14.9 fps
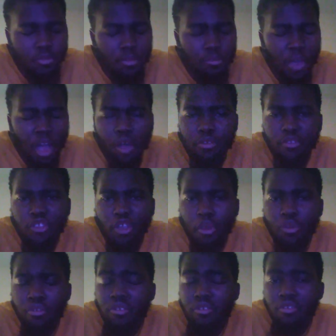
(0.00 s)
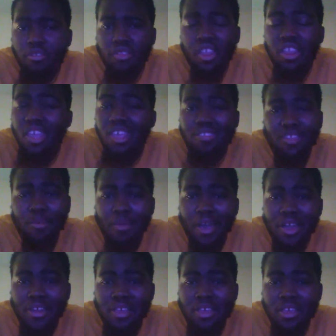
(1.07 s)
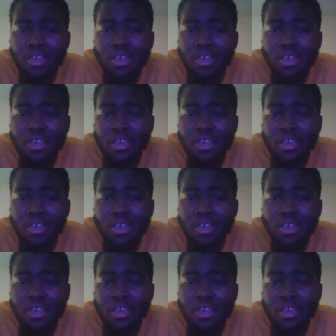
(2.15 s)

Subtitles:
Miles Turner. They need to get somebody.